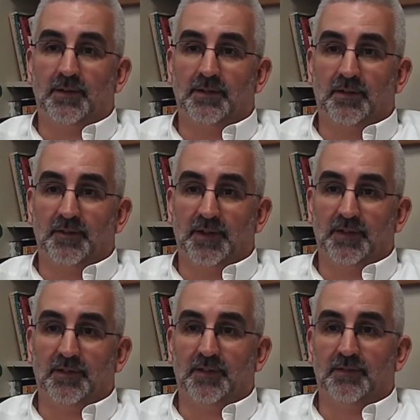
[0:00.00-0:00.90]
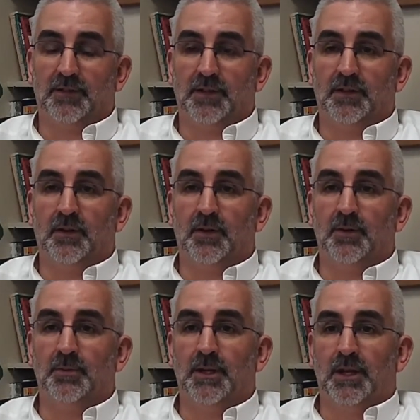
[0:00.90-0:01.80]
adult figures in the
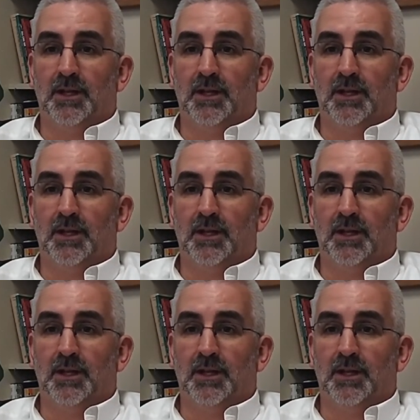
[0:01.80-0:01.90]
home,